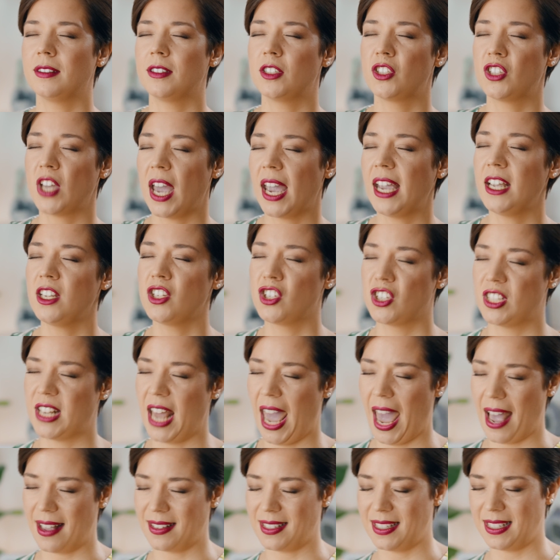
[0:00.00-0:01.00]
change
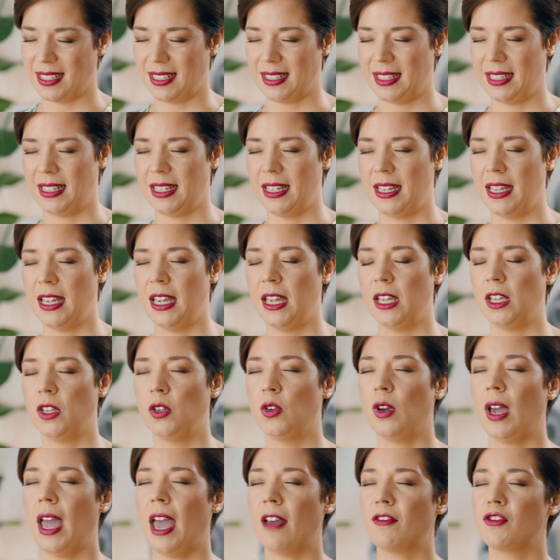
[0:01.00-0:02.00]
that.
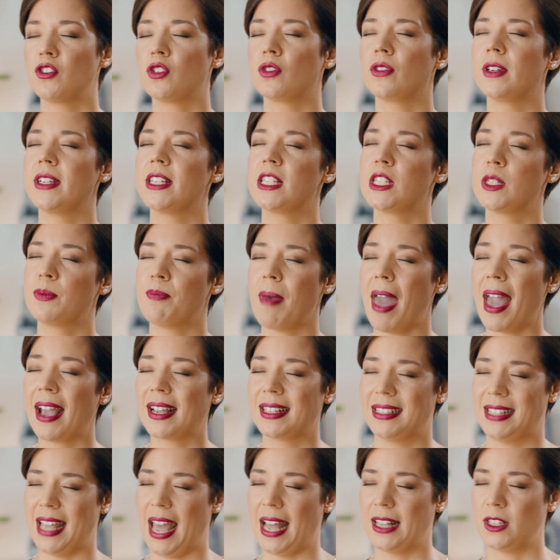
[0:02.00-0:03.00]
You have to
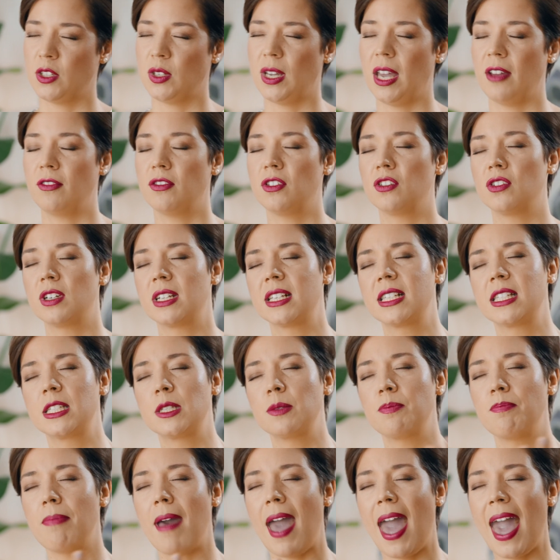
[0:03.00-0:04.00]
respect that. You have to
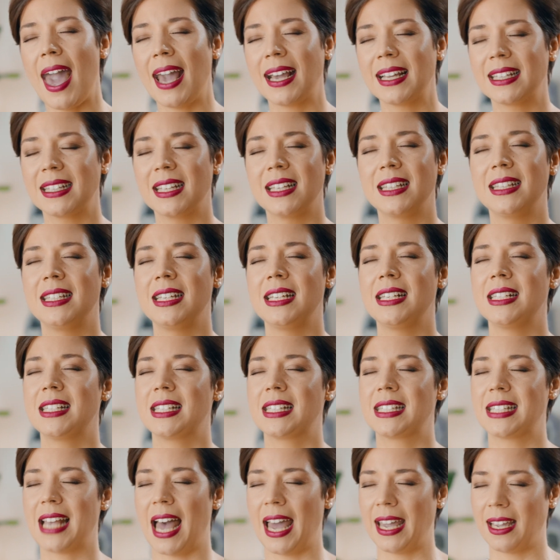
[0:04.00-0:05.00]
respect this
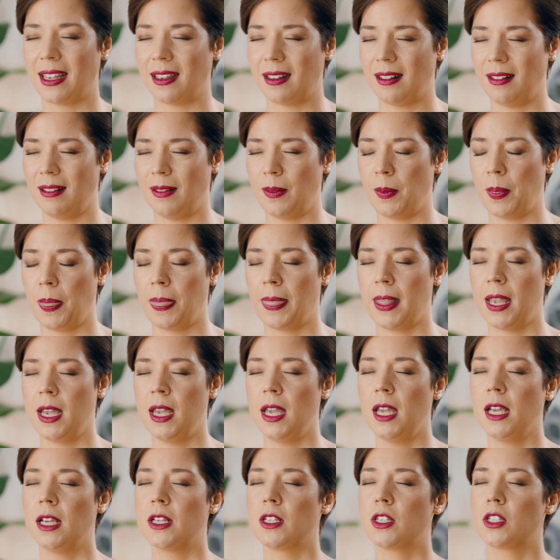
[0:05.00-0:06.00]
cycle.
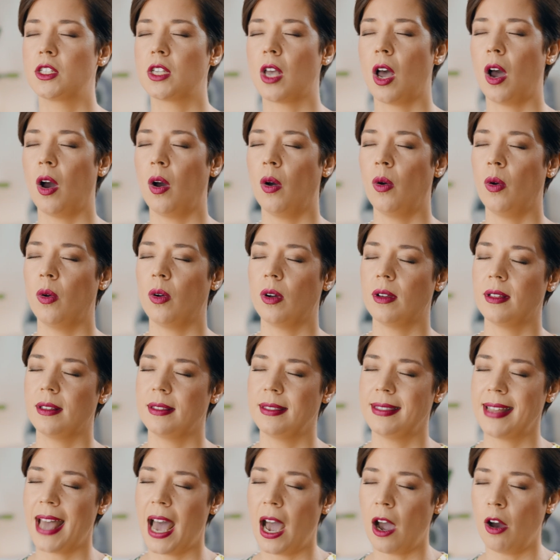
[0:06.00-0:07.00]
So
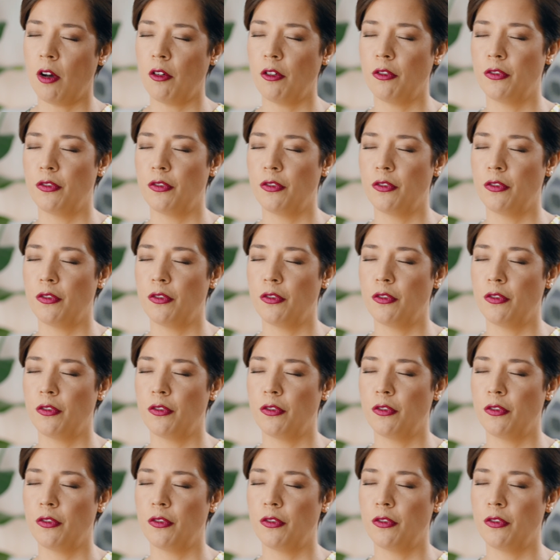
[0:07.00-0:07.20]
now